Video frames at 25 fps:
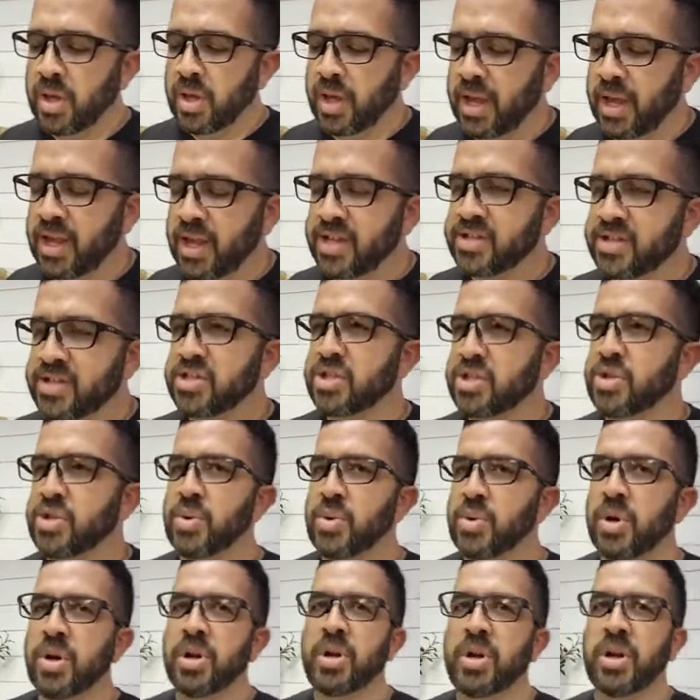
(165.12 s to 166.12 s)
And
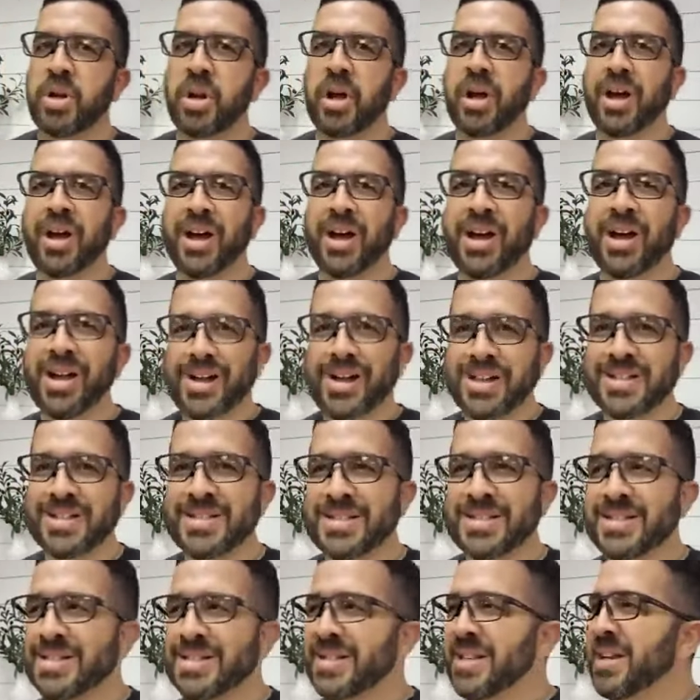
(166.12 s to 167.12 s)
to
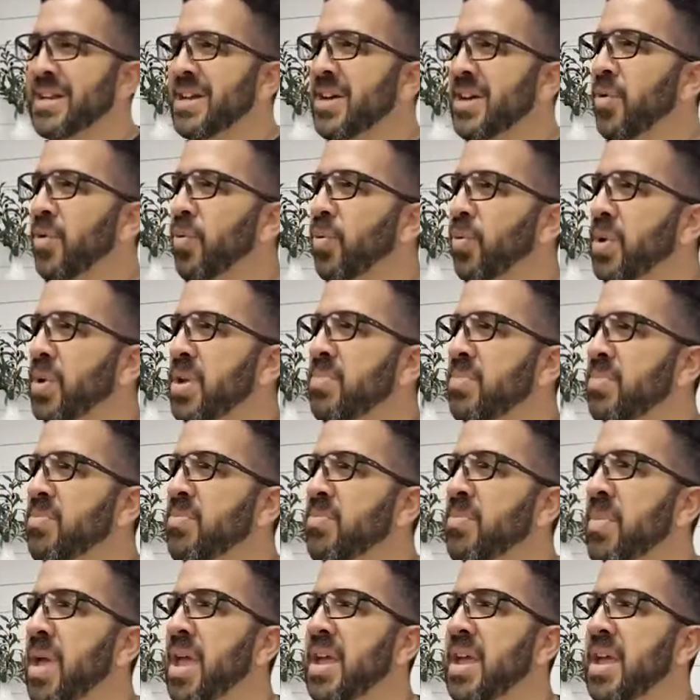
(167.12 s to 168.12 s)
us, we
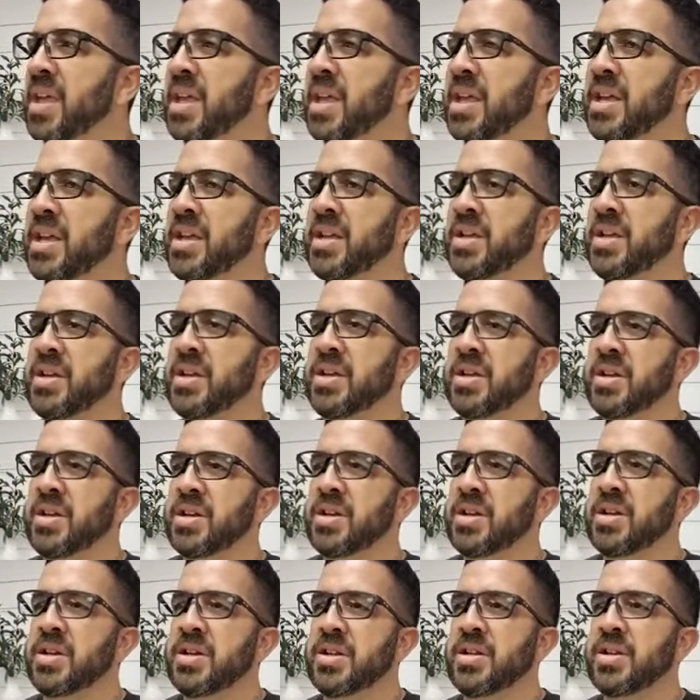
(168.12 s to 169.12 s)
make it
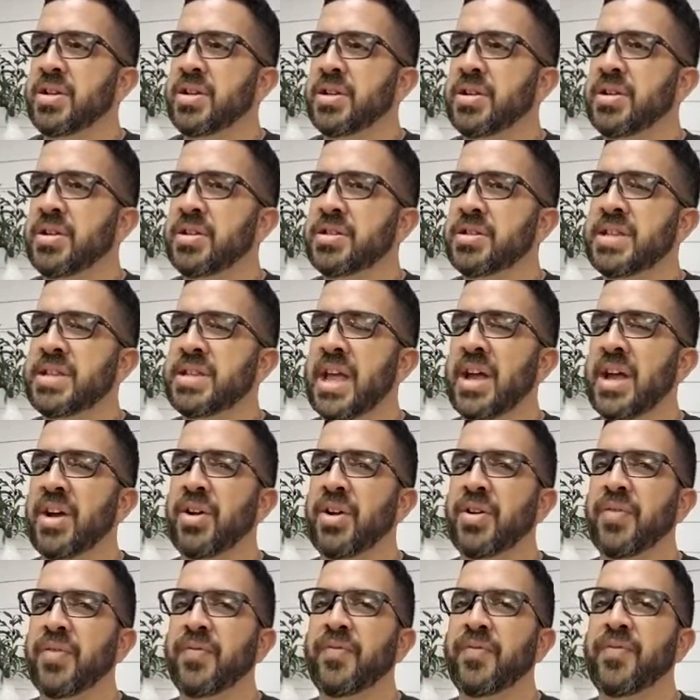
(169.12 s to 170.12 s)

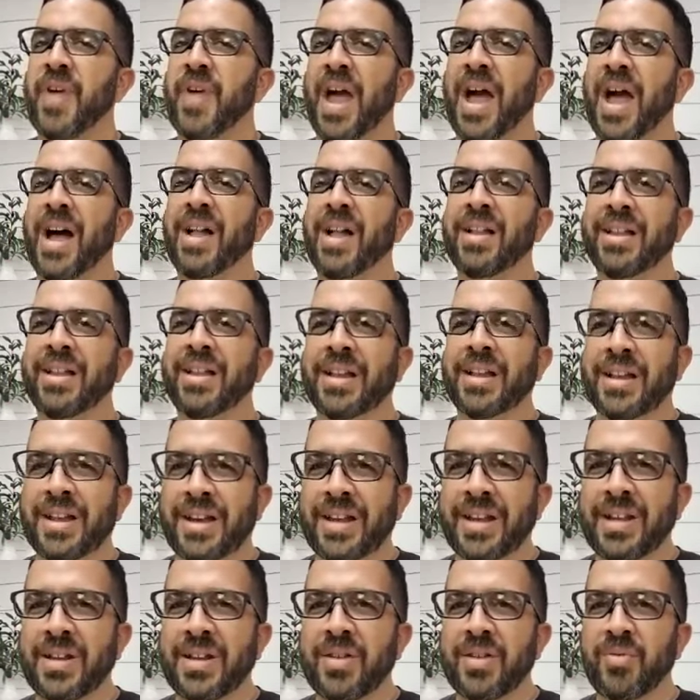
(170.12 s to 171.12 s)
sound valid.
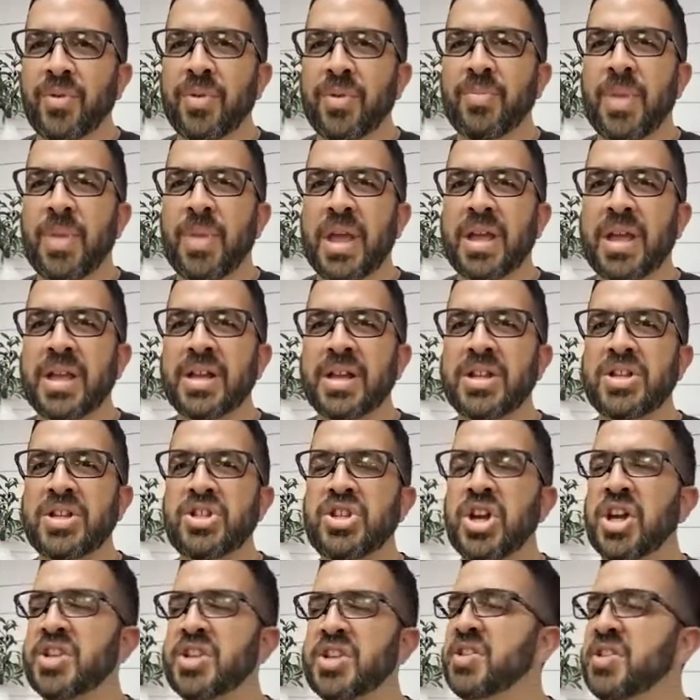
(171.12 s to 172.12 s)
We make it
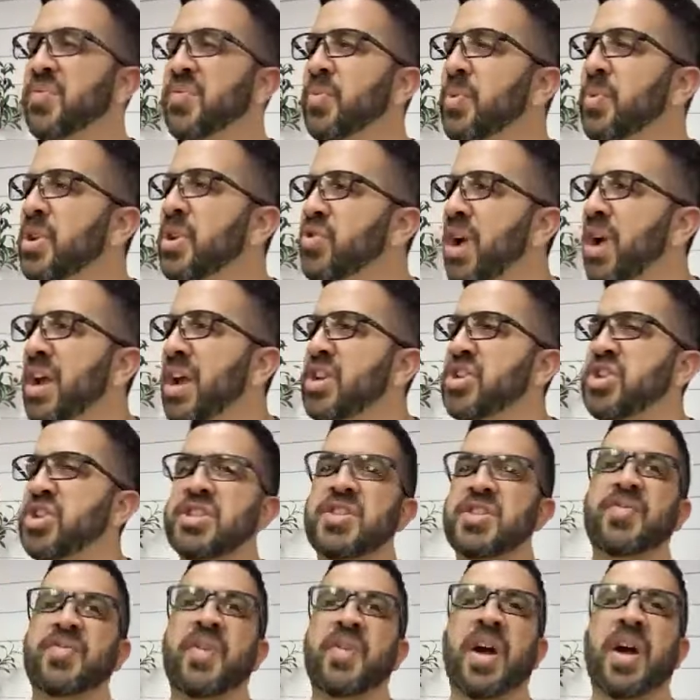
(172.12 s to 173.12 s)
we try to
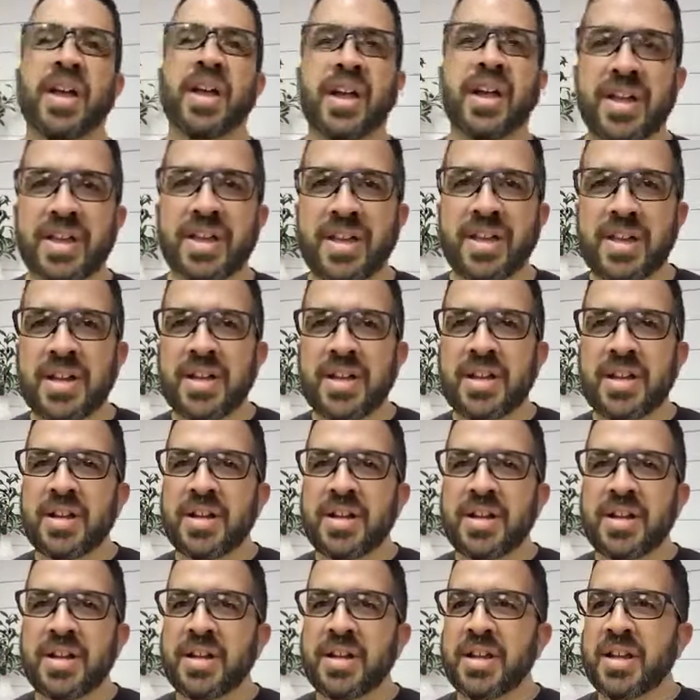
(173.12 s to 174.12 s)
justify
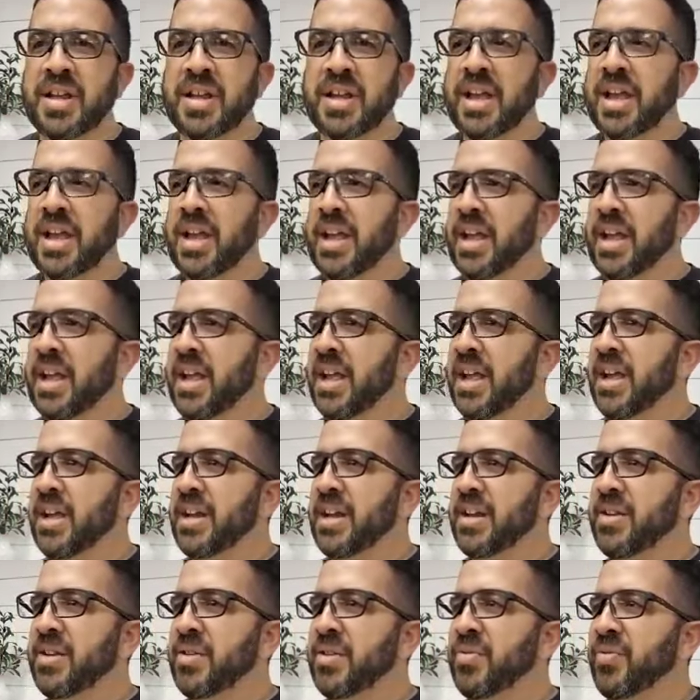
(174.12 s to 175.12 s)
it.
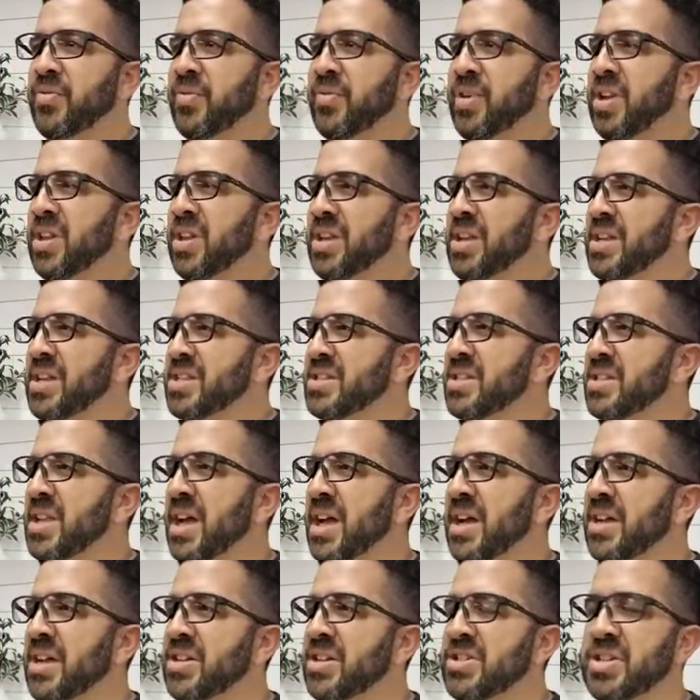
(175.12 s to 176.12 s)
And really, it's
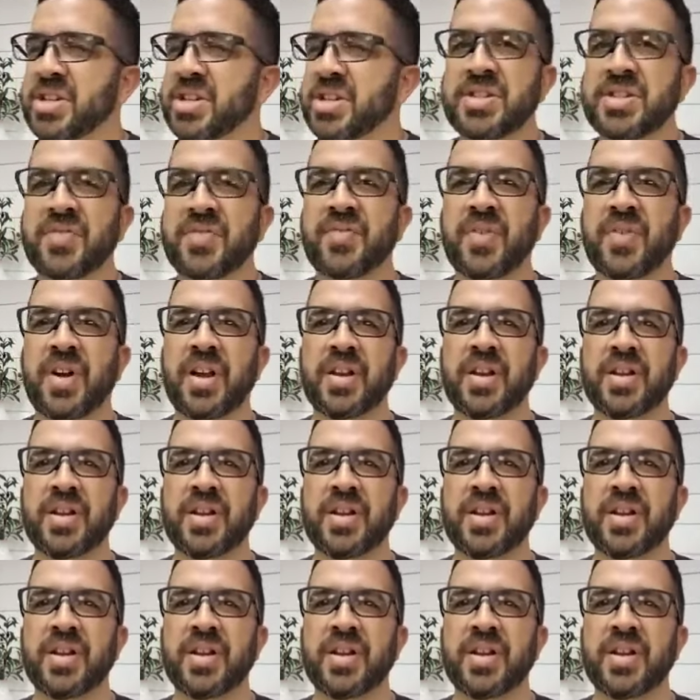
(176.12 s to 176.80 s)
not justified.